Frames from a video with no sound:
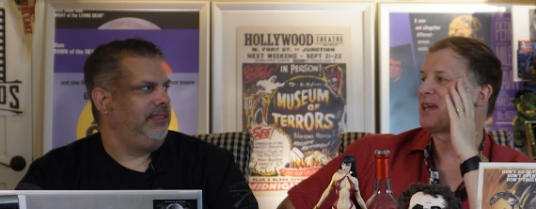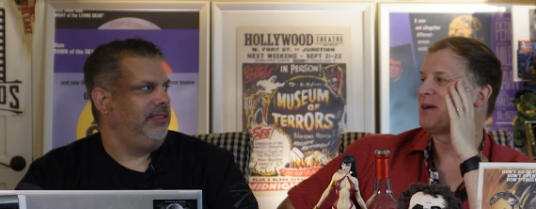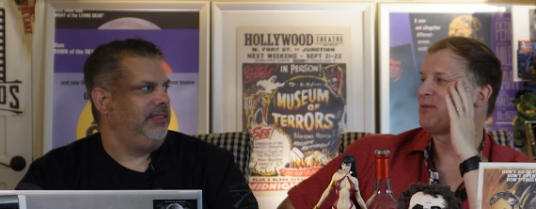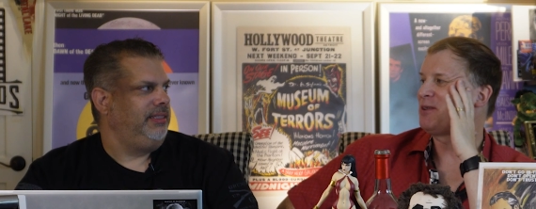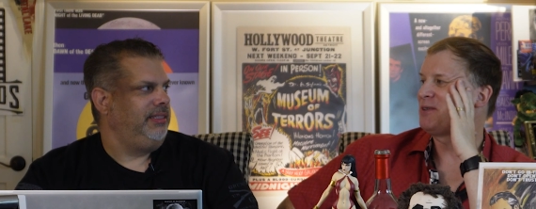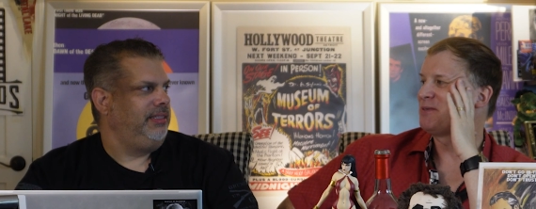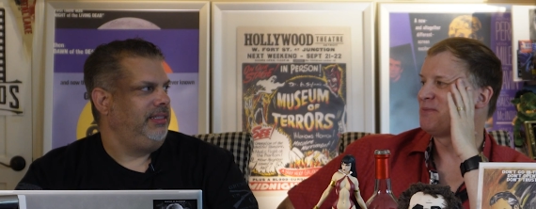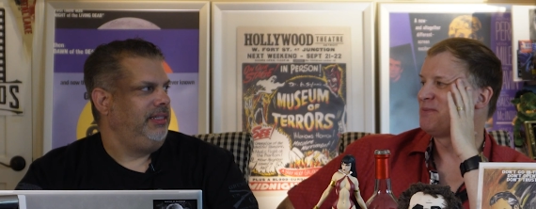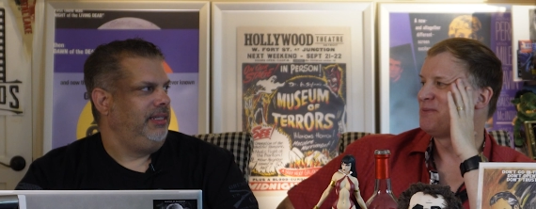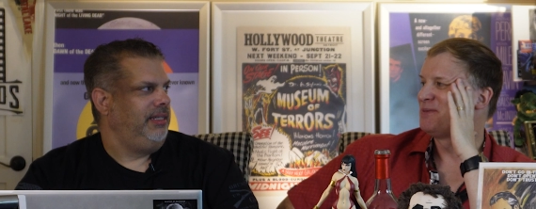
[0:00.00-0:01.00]
Speaker 1: Campbell
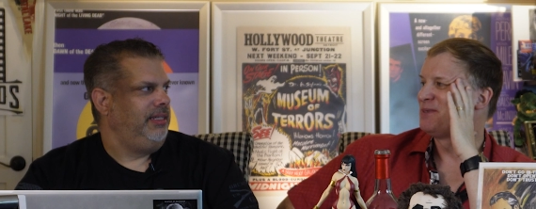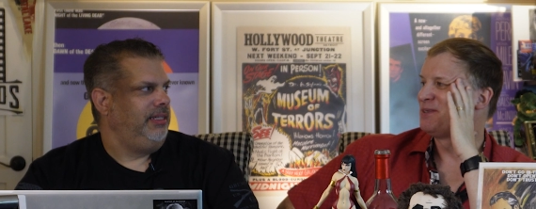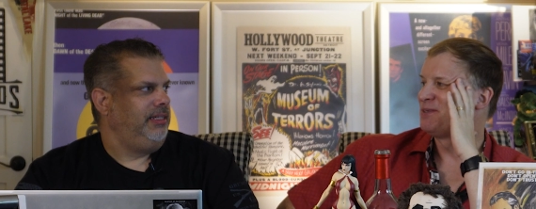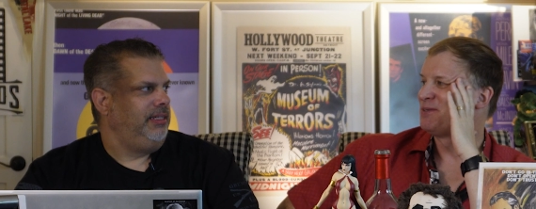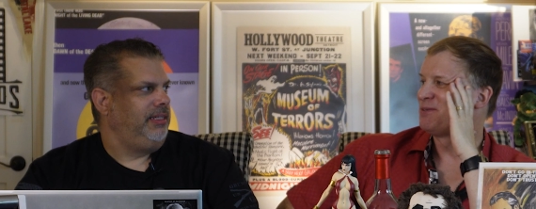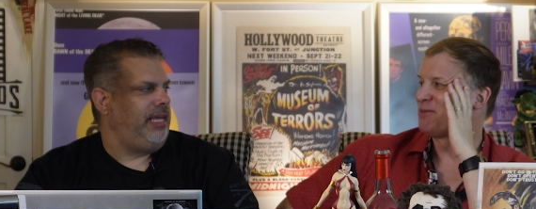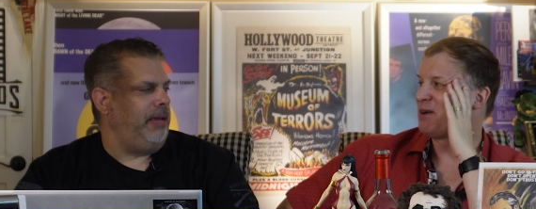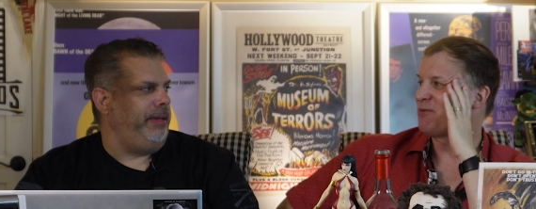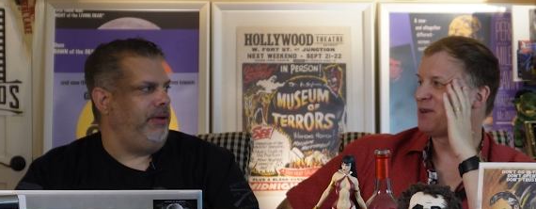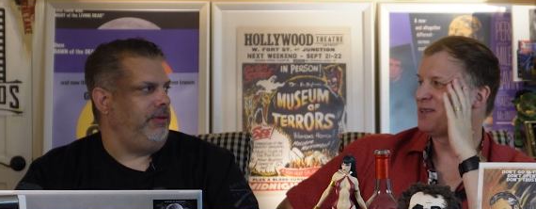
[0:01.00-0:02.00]

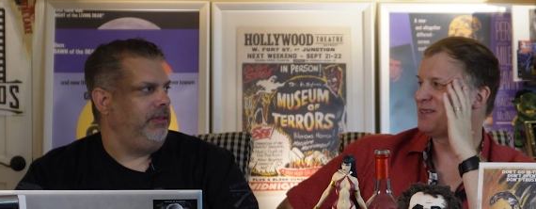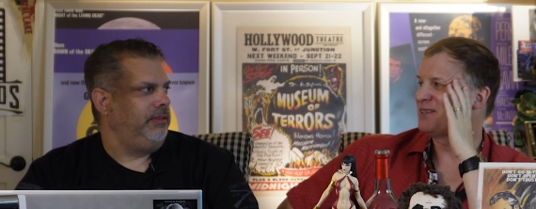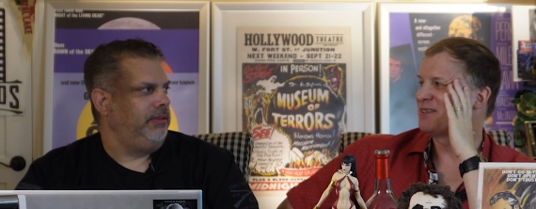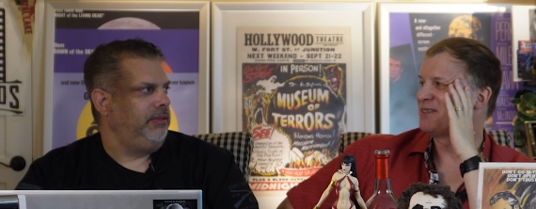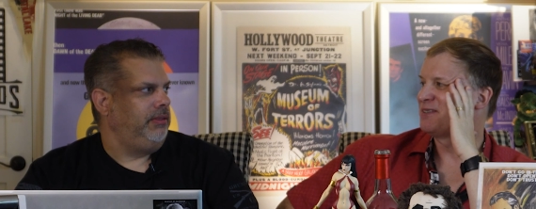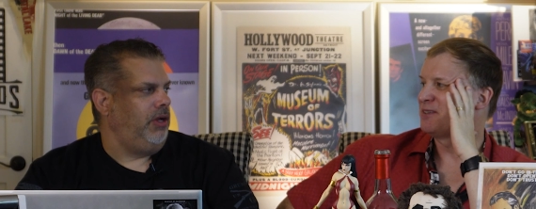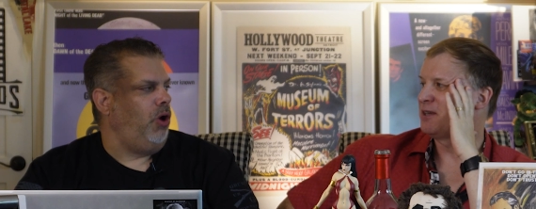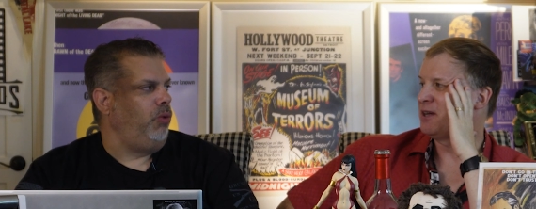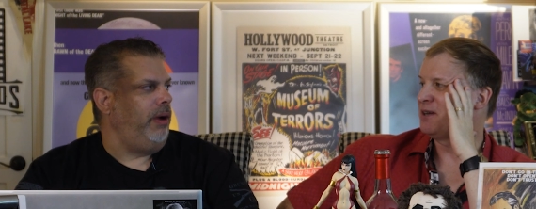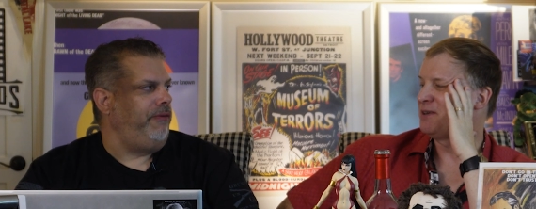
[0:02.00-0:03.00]
Speaker 2: cameo? Reference?
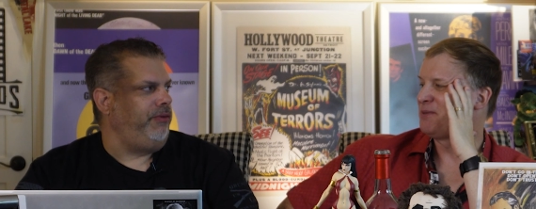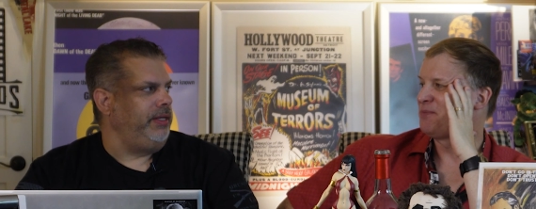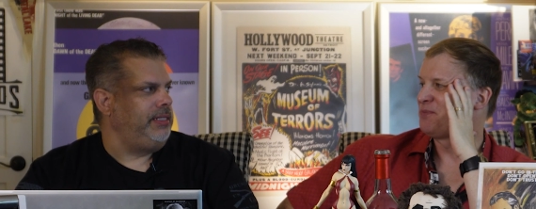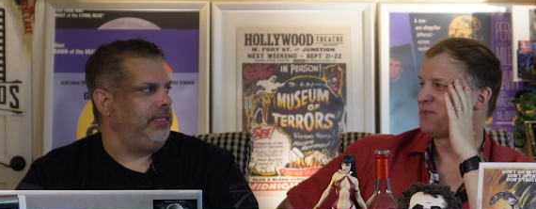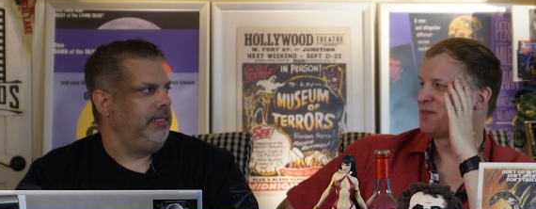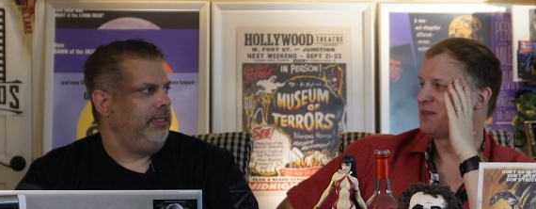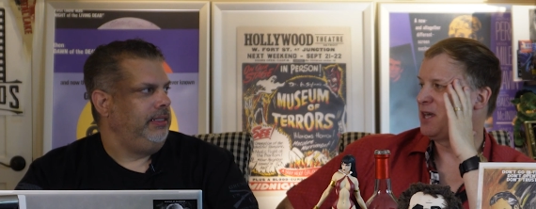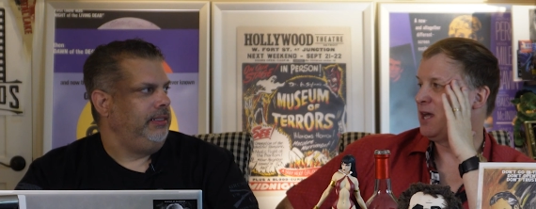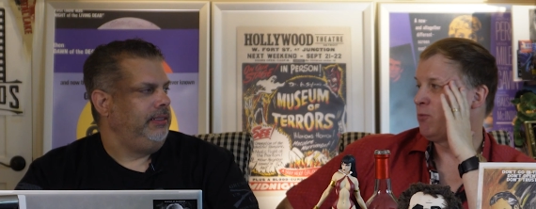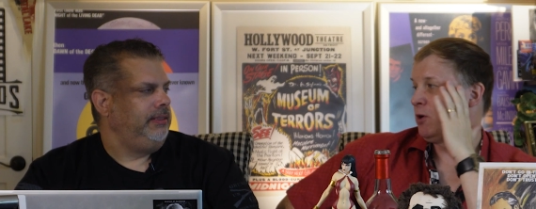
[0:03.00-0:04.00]
Oh, yeah. reference.
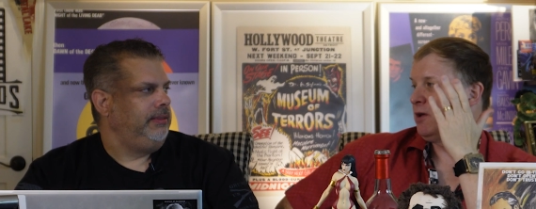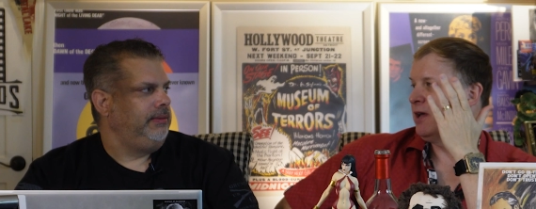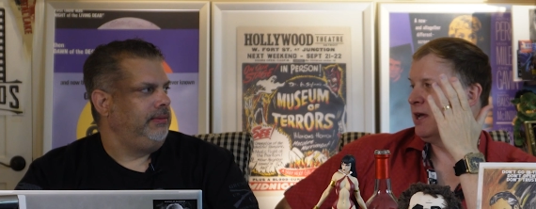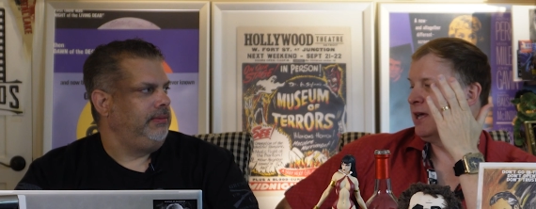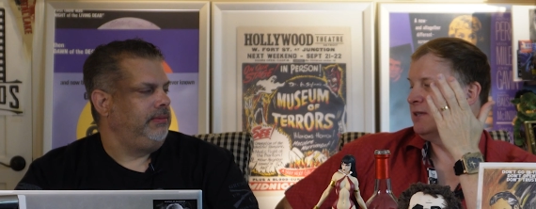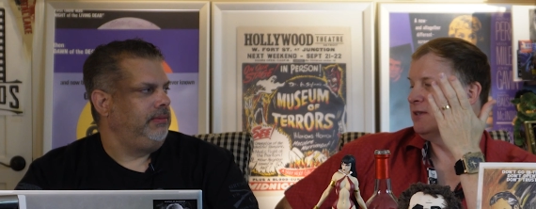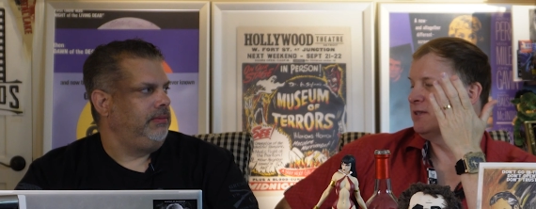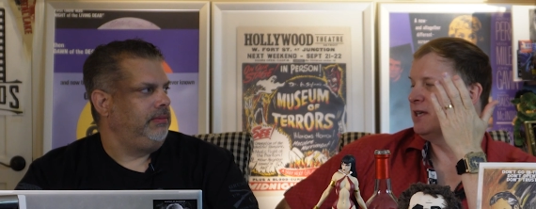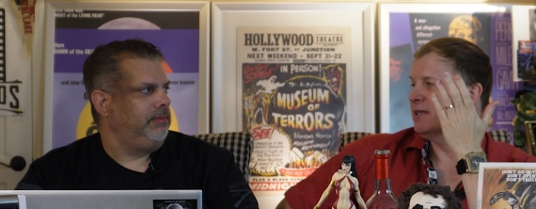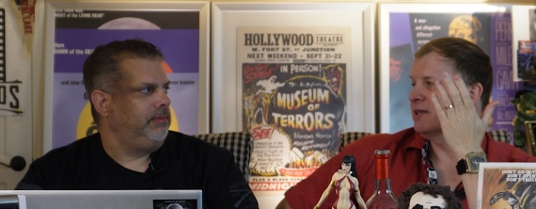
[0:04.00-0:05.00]
Speaker 1: Can't, well, I guess
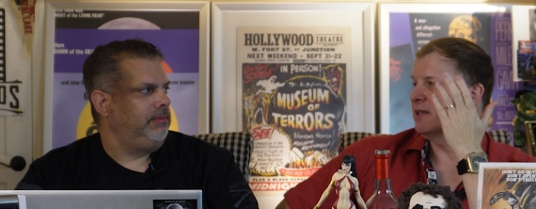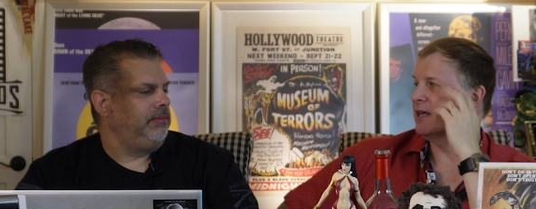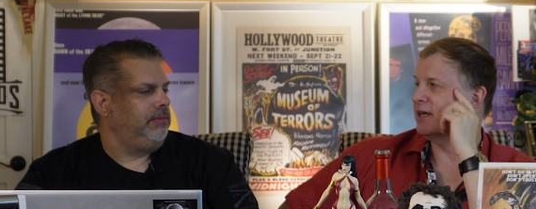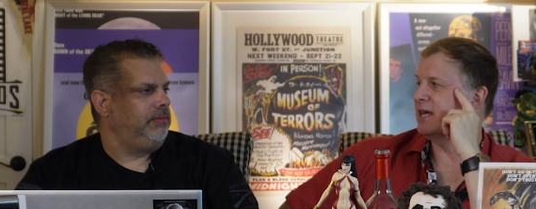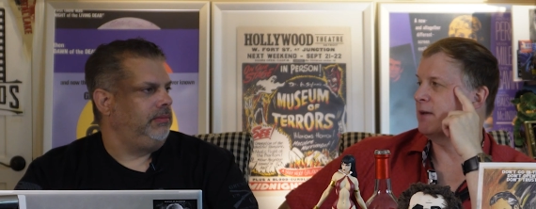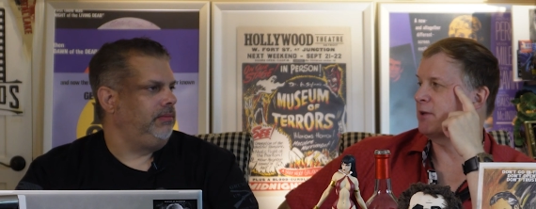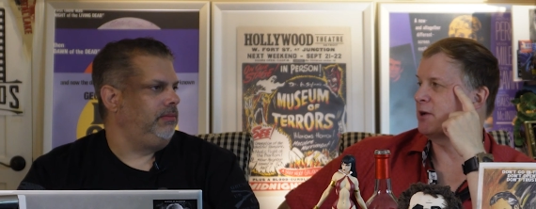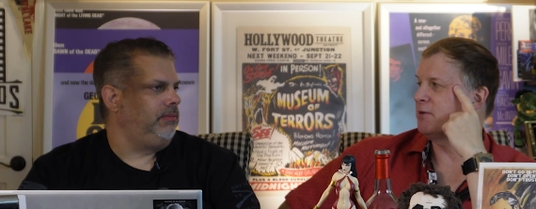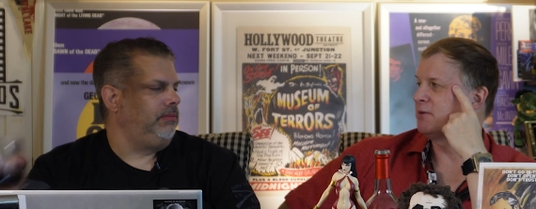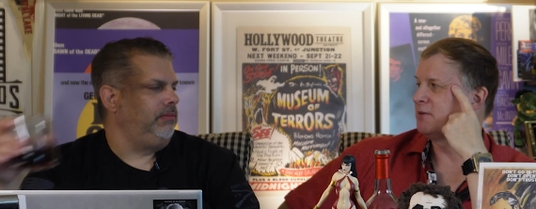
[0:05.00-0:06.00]
it's technically a
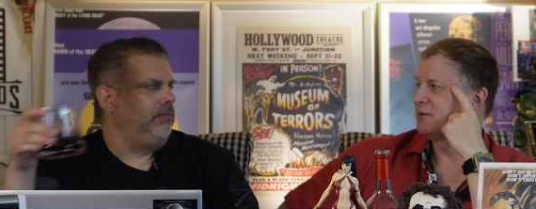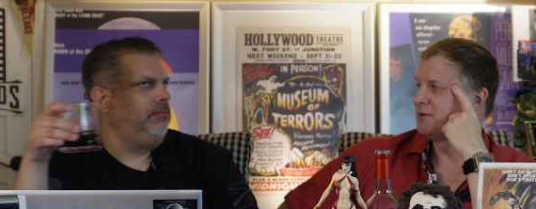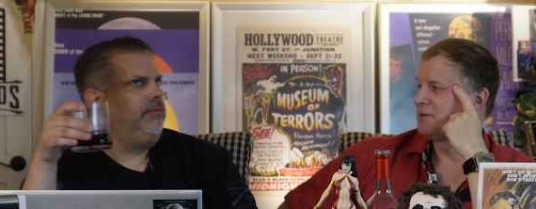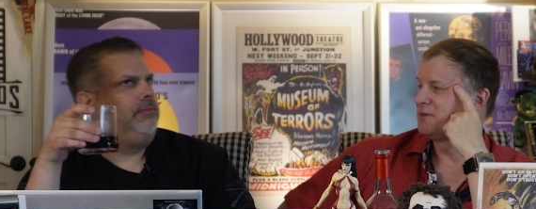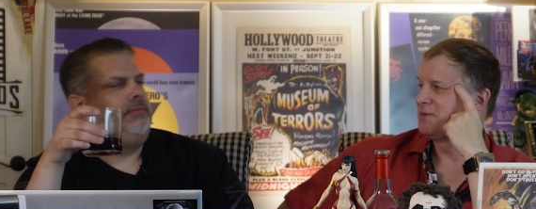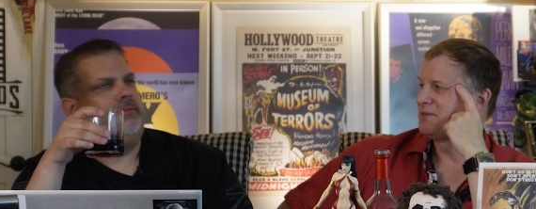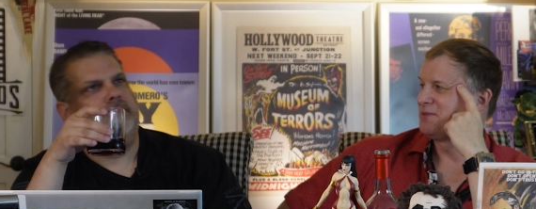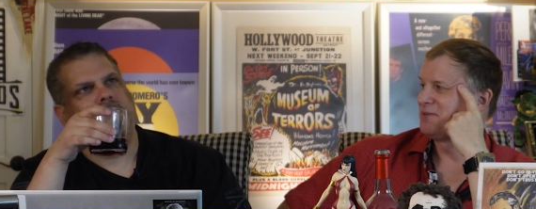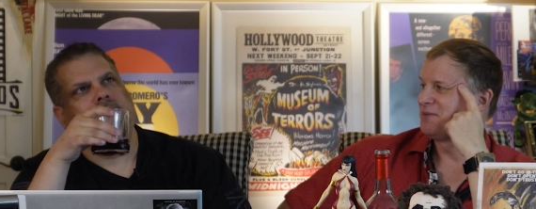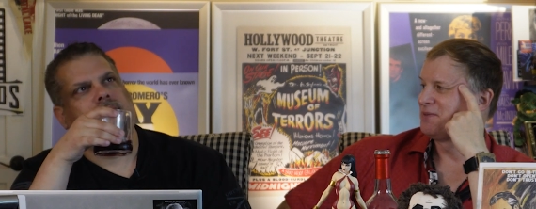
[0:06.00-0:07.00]
cameo.
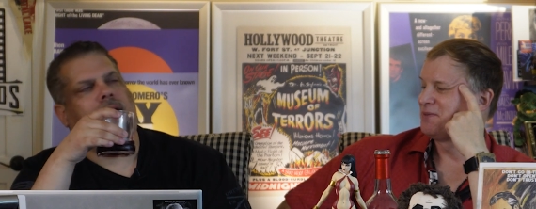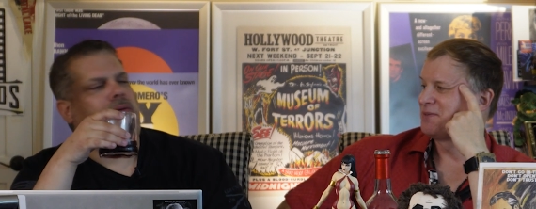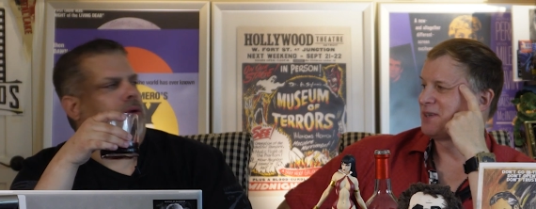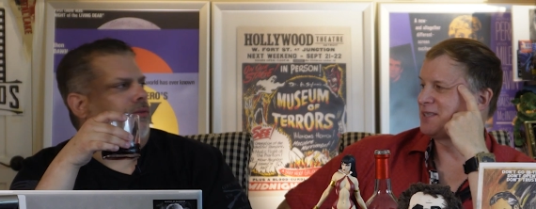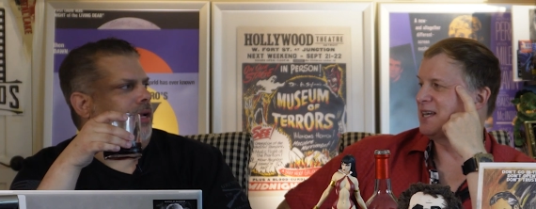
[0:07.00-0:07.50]
Because